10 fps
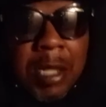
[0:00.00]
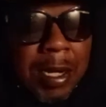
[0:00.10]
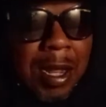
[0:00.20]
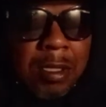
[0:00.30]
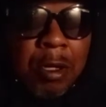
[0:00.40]

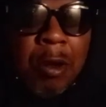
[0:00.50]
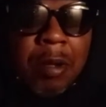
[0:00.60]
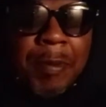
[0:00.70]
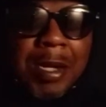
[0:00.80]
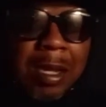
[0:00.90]
in that
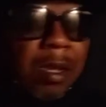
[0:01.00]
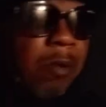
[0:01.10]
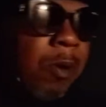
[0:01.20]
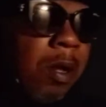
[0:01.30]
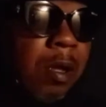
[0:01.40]
tournament they
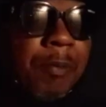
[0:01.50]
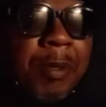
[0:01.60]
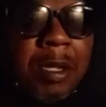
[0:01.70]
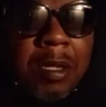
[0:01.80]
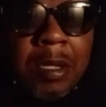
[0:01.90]
got robbed,
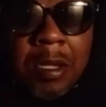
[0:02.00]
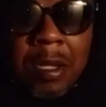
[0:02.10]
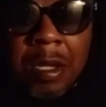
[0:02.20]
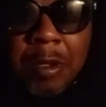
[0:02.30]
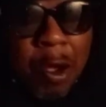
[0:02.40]
man.
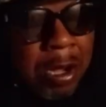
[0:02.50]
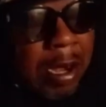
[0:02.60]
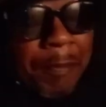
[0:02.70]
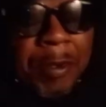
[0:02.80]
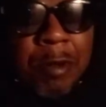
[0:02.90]
Y'all
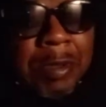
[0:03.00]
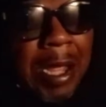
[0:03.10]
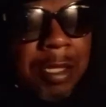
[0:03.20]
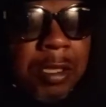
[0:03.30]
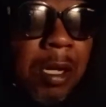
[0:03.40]
gotta build
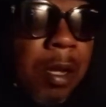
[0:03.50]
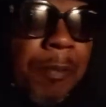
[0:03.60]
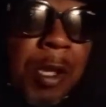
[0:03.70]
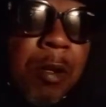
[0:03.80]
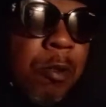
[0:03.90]
that shit up,
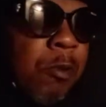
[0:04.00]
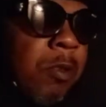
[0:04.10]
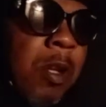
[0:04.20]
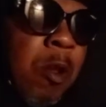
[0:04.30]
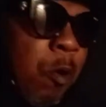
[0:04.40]
man, or
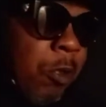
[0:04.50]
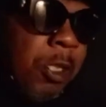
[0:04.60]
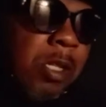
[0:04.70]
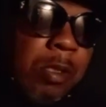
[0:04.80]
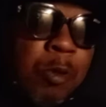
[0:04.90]
or
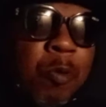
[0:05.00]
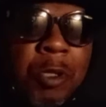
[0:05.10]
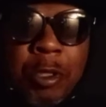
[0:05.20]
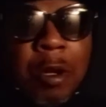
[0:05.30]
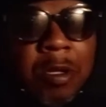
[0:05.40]
just do
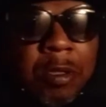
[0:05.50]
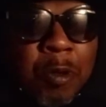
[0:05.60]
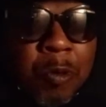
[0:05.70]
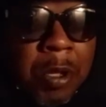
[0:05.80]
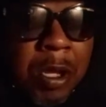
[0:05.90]
what y'all
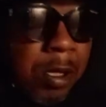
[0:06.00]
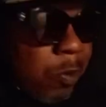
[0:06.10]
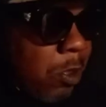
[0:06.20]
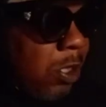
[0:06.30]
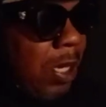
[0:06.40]
do. Cause
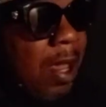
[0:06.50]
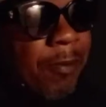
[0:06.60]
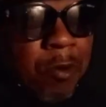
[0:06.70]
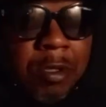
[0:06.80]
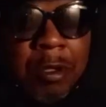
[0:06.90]
when it's time
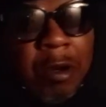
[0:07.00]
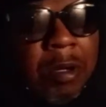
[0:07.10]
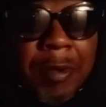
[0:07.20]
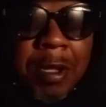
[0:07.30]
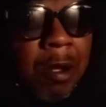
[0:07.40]
for a
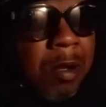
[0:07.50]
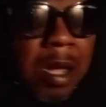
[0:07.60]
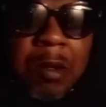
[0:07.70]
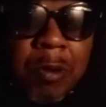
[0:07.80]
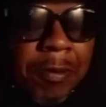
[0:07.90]
tournament, y'all
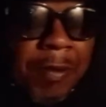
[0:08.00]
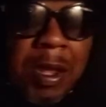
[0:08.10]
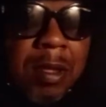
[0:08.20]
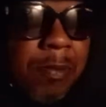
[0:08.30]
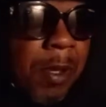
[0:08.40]
not gonna
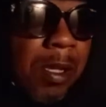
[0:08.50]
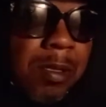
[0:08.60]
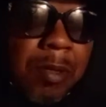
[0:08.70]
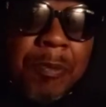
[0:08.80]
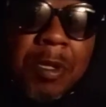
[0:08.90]
advance, man.
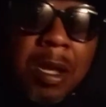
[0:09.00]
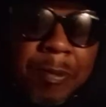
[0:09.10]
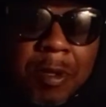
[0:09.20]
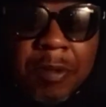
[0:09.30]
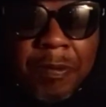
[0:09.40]
Cause them
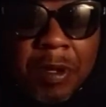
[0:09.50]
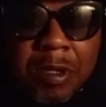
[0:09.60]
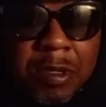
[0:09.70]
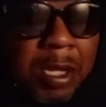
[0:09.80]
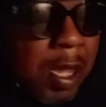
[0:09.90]
young
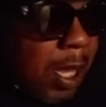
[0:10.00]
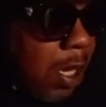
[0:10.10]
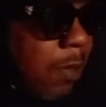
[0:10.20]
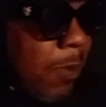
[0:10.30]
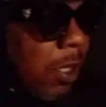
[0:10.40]
motherfuckers
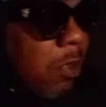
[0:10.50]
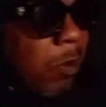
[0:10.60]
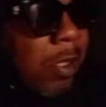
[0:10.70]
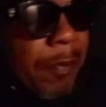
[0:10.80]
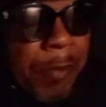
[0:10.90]
and them niggas
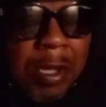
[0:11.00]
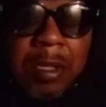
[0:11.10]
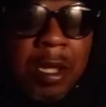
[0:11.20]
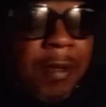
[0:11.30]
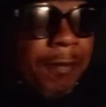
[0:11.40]
with them
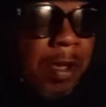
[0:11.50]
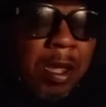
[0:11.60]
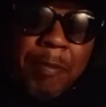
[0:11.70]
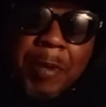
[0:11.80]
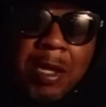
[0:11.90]
big
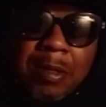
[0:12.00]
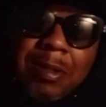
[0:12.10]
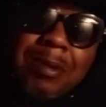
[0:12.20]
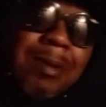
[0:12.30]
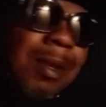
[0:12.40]
fan
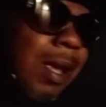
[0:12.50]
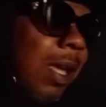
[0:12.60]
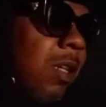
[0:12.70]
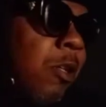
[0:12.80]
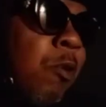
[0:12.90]
bases
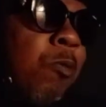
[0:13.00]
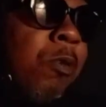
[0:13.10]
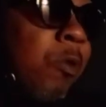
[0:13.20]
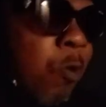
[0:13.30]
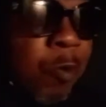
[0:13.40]
ain't
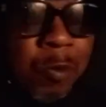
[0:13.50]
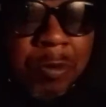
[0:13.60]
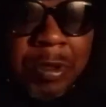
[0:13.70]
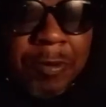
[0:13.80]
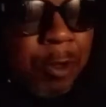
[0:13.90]
gonna
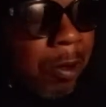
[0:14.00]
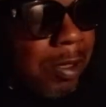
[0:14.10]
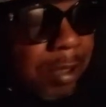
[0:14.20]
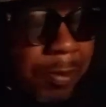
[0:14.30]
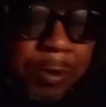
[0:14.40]
lose. If
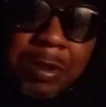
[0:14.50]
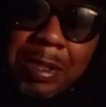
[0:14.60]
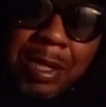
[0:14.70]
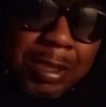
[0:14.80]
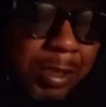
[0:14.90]
Charlie Clips was
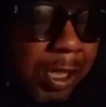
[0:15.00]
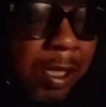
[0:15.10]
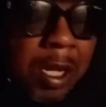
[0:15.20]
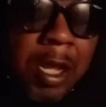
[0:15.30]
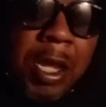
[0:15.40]
in that shit,